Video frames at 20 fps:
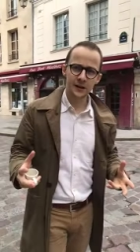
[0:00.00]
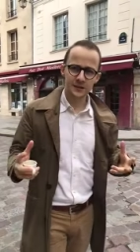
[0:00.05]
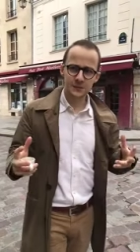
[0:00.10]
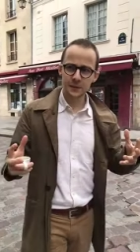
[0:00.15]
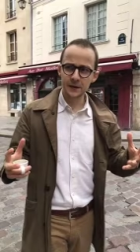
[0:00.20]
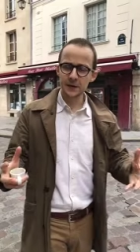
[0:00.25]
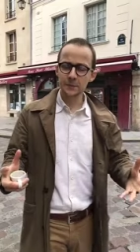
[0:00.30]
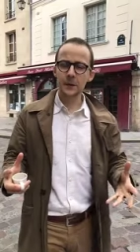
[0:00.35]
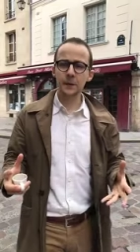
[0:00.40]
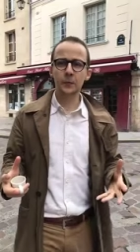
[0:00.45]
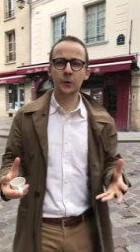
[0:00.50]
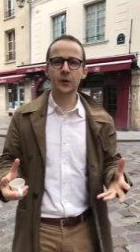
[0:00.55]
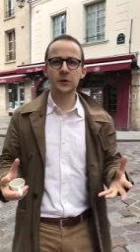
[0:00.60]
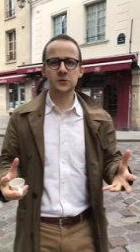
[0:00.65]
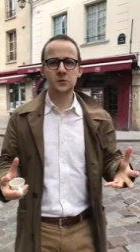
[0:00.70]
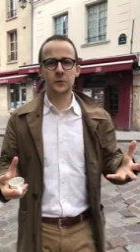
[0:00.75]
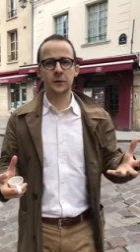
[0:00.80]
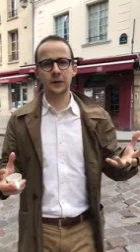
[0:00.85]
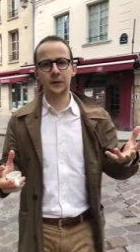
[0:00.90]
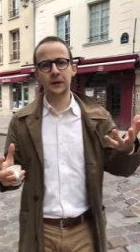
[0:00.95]
as many people
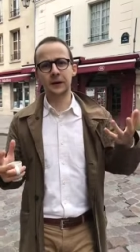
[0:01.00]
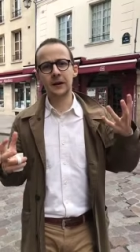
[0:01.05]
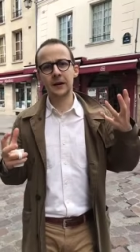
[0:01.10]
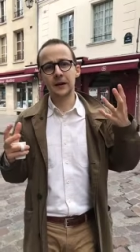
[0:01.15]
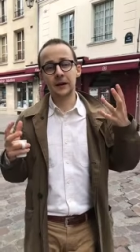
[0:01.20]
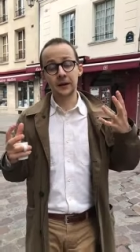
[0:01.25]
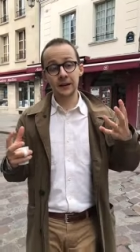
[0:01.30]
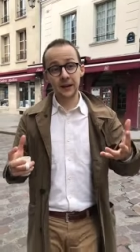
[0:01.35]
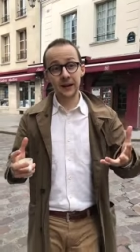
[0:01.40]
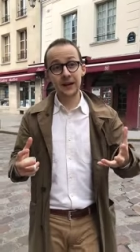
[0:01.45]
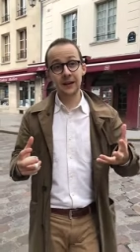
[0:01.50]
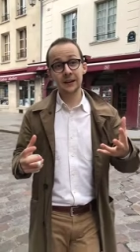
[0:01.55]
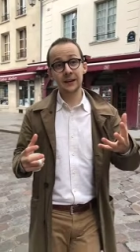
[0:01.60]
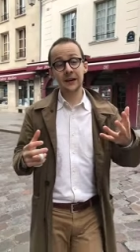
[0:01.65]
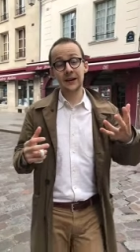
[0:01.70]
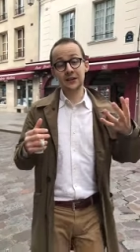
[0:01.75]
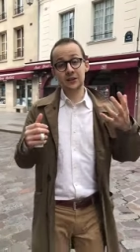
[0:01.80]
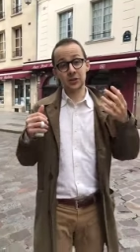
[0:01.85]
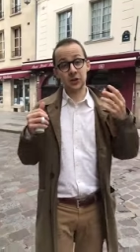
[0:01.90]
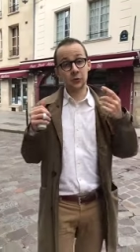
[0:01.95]
as we can,
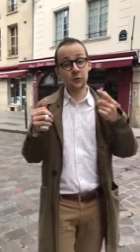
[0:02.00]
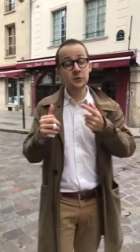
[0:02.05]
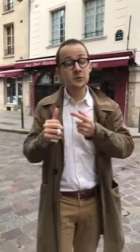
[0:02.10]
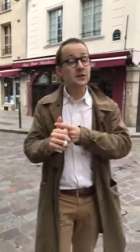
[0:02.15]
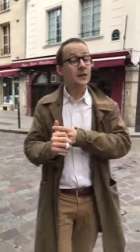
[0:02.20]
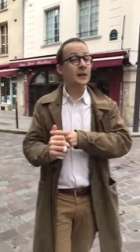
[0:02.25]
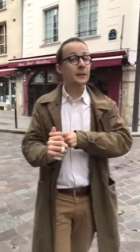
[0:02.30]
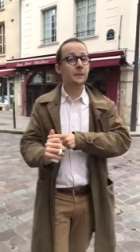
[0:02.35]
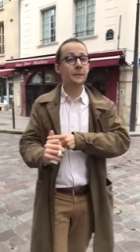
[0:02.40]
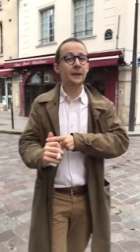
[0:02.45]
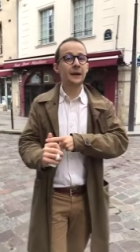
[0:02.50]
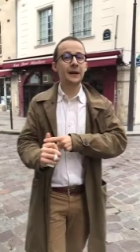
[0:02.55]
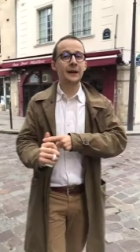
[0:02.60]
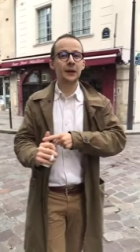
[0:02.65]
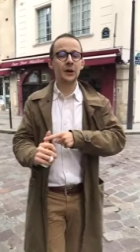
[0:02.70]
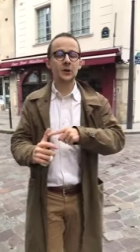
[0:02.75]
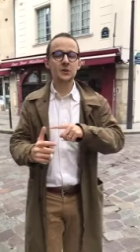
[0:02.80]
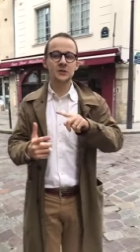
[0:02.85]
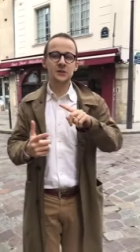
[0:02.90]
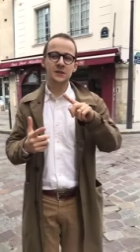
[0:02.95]
and Jerusalem being
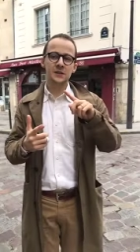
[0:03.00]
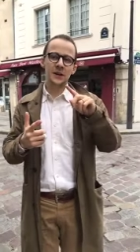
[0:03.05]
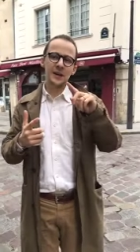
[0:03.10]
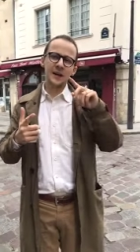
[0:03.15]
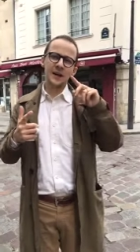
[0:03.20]
lost.